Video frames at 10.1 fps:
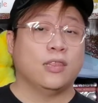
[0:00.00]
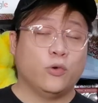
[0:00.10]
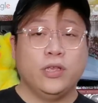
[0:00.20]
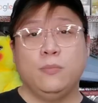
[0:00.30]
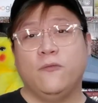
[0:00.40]
Now,
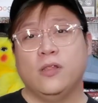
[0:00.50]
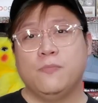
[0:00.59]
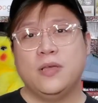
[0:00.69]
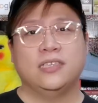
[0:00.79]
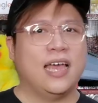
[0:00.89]
Realme
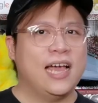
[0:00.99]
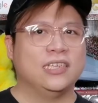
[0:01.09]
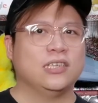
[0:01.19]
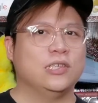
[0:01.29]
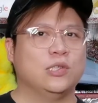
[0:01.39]
Philippines
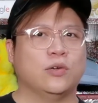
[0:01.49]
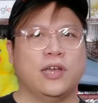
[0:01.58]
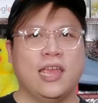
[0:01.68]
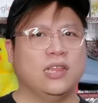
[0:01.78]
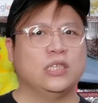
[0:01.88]
asked us to
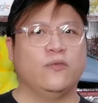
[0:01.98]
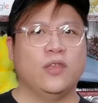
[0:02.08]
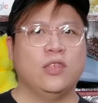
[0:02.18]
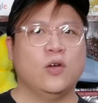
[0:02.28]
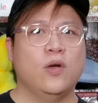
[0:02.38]
create this
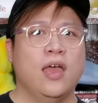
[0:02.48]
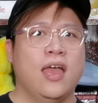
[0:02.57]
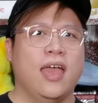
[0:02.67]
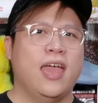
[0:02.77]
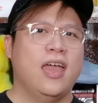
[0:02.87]
video,
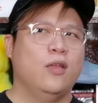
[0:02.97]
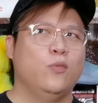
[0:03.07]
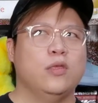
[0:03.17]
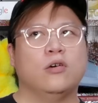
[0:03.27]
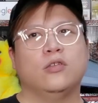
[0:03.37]
and
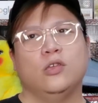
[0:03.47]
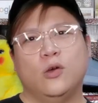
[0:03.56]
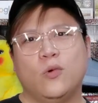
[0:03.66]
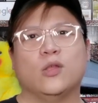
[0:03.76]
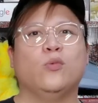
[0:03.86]
we thought, you
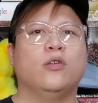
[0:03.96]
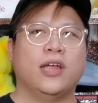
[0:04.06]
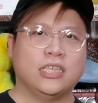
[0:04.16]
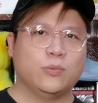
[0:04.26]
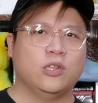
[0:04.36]
know what, we'll
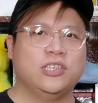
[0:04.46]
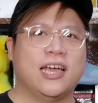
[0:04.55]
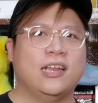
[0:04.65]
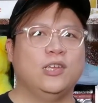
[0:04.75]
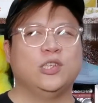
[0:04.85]
rise up to the
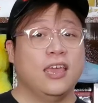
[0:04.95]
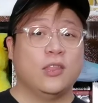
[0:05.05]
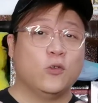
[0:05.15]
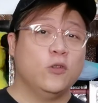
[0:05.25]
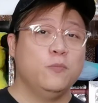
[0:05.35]
challenge.
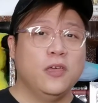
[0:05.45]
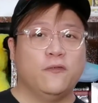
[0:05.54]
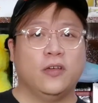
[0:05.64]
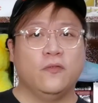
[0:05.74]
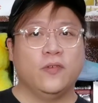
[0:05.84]
It could be a
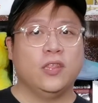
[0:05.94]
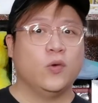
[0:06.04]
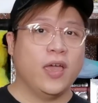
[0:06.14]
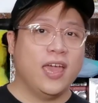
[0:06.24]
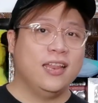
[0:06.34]
fun
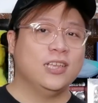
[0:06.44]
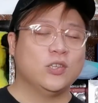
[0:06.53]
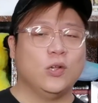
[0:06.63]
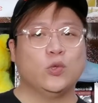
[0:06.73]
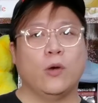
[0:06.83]
video, and it's
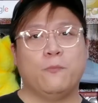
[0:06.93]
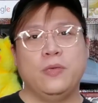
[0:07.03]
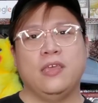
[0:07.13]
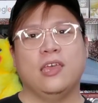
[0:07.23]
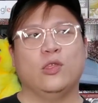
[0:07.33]
also a
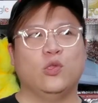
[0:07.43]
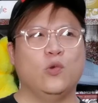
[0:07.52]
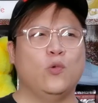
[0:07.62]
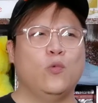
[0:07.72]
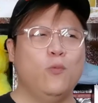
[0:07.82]
peek
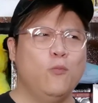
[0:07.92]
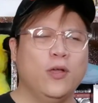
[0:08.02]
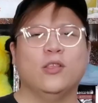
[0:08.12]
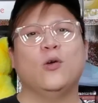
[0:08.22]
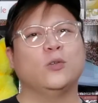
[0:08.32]
into
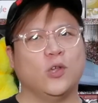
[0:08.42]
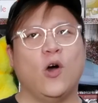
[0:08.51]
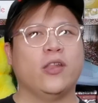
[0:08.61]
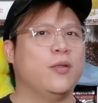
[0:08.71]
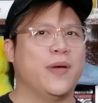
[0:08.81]
what goes
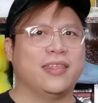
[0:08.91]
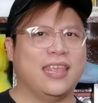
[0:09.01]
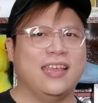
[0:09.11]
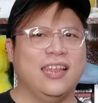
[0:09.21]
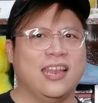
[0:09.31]
on in my
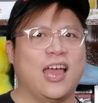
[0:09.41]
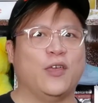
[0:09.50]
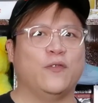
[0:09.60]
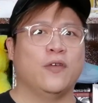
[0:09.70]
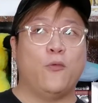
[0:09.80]
daily
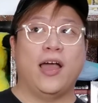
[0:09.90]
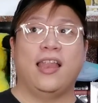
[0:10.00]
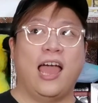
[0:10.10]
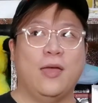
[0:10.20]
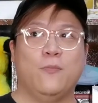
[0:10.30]
life
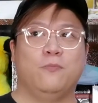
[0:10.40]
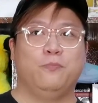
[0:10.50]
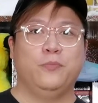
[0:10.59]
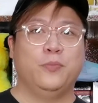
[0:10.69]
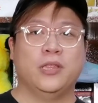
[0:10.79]
while I'm
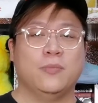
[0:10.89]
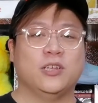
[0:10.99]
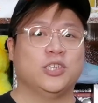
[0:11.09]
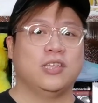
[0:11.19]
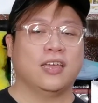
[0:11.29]
pretty
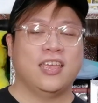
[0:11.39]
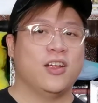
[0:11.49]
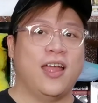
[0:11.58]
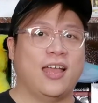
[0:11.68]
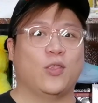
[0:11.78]
much stuck
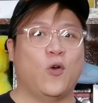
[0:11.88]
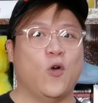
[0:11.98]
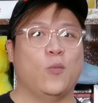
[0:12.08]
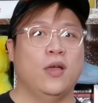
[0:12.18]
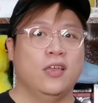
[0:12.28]
here at
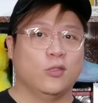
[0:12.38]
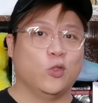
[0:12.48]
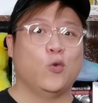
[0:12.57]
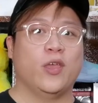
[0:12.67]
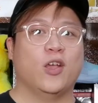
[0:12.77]
home
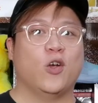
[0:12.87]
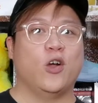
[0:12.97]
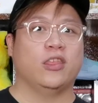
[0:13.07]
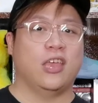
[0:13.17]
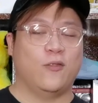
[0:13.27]
doing
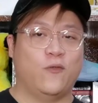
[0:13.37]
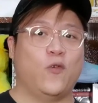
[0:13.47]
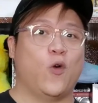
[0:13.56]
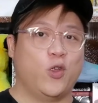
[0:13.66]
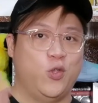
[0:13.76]
content
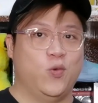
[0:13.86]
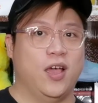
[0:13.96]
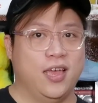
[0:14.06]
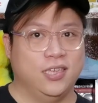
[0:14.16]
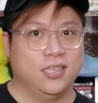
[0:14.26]
for you
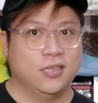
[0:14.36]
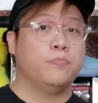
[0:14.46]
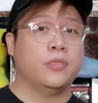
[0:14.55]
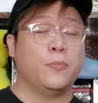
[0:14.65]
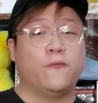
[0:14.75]
guys.
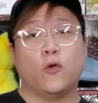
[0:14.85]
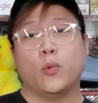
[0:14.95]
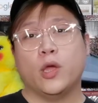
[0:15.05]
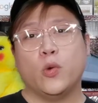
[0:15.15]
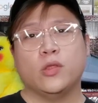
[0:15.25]
Now, before
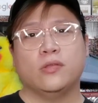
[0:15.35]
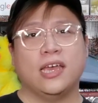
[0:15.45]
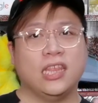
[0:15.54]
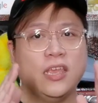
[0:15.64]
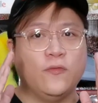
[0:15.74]
we go into
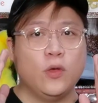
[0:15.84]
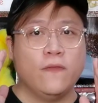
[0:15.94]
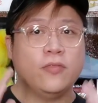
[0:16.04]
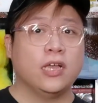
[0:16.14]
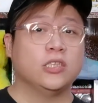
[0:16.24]
that, if you
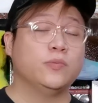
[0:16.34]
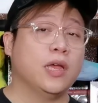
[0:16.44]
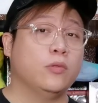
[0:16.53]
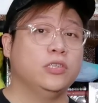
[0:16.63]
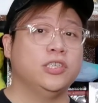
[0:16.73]
have not
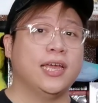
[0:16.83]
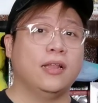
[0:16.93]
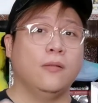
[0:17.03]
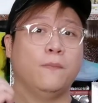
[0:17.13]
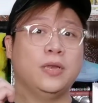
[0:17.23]
subscribed to this
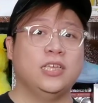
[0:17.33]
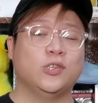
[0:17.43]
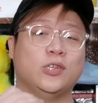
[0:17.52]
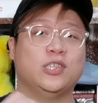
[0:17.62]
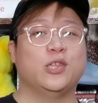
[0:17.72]
channel, please
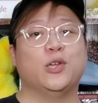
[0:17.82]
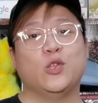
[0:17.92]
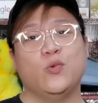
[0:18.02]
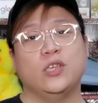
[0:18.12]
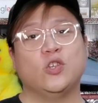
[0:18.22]
consider
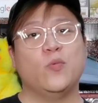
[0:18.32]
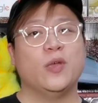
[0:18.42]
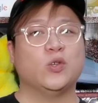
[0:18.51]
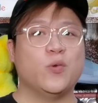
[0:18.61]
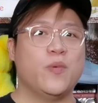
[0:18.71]
doing so
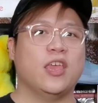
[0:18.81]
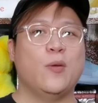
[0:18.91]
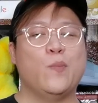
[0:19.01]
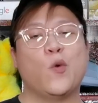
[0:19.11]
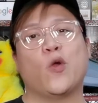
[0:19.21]
because we're
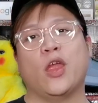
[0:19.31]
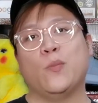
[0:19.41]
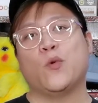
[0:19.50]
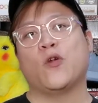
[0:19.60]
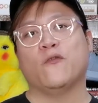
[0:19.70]
making more
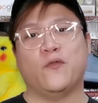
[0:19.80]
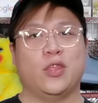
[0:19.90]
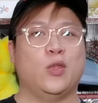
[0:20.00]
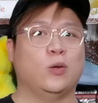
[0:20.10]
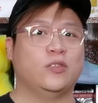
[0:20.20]
and more
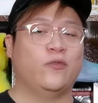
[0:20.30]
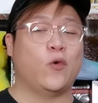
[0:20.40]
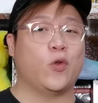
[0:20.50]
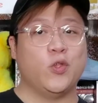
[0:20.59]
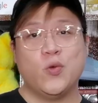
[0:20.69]
videos
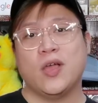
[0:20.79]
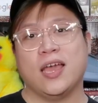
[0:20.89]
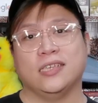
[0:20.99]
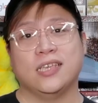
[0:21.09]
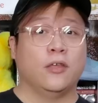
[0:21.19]
for you
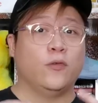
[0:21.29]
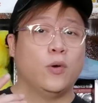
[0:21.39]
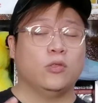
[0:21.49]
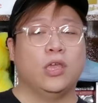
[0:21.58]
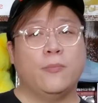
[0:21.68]
guys. Now, if you
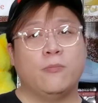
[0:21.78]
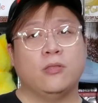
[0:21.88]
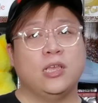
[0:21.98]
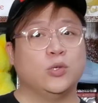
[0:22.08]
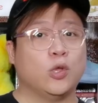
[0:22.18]
want to keep up to
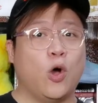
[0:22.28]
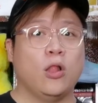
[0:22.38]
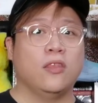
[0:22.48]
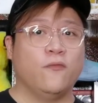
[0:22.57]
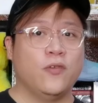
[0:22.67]
date with
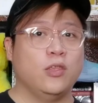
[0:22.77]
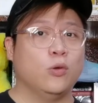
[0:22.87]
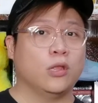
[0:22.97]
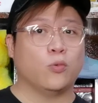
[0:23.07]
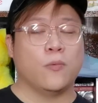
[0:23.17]
all the
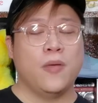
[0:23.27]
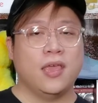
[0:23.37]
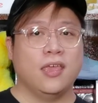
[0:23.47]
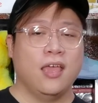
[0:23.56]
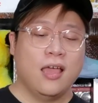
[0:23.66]
video that we're
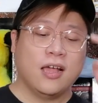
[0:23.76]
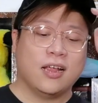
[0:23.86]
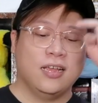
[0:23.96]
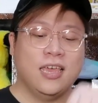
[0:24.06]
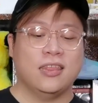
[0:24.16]
making,
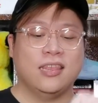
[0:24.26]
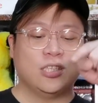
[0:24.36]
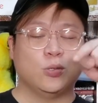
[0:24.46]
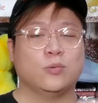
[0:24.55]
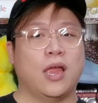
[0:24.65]
hit
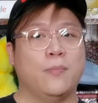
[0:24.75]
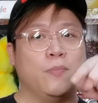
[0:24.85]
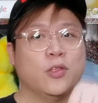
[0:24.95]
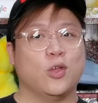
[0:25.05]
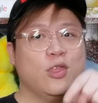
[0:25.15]
that subscribe
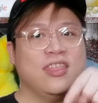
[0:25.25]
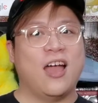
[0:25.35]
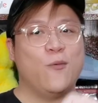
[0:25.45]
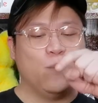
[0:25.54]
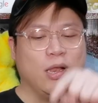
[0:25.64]
button
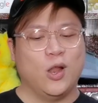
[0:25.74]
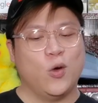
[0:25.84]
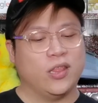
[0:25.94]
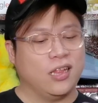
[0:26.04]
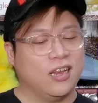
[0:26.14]
down
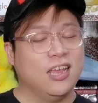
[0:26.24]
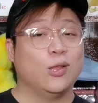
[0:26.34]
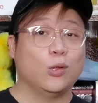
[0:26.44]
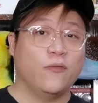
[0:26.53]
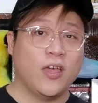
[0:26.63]
below and then click
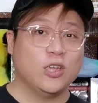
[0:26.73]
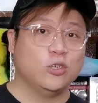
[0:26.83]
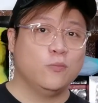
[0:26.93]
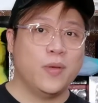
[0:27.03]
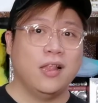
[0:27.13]
the
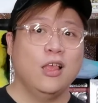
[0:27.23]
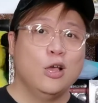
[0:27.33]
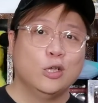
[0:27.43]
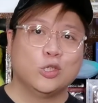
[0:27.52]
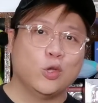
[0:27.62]
notification bell
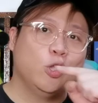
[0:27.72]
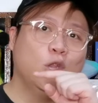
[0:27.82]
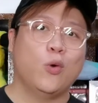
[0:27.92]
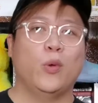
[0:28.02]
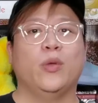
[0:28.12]
so you
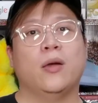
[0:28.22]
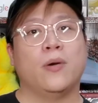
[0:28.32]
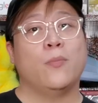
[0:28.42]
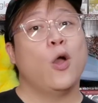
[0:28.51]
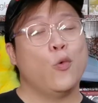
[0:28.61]
know when we come
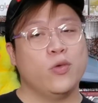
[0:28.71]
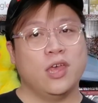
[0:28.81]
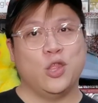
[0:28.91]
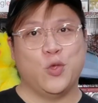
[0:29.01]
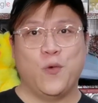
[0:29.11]
up with
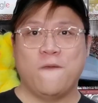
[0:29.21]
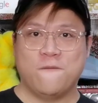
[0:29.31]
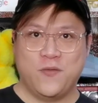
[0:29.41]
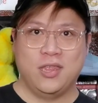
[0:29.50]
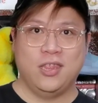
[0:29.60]
a new
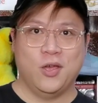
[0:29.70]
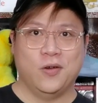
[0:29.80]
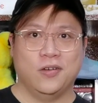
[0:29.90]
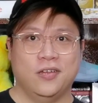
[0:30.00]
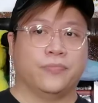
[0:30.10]

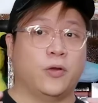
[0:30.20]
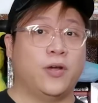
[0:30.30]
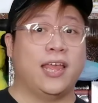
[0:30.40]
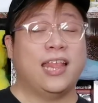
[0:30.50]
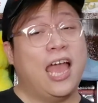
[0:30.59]
video. Now,
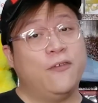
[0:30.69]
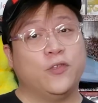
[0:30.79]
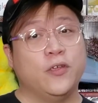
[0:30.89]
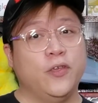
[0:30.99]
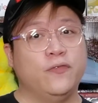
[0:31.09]
right
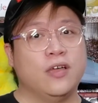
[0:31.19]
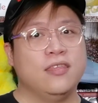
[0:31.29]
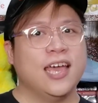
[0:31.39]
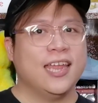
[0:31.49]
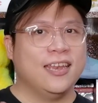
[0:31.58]
after you've
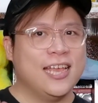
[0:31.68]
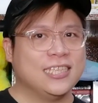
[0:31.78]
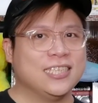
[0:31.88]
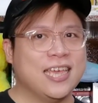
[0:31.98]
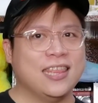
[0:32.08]
done that,
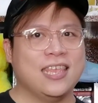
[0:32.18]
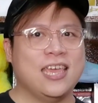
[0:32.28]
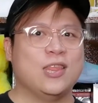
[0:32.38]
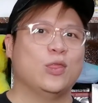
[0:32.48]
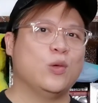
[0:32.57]
let's get
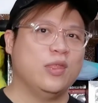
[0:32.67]
into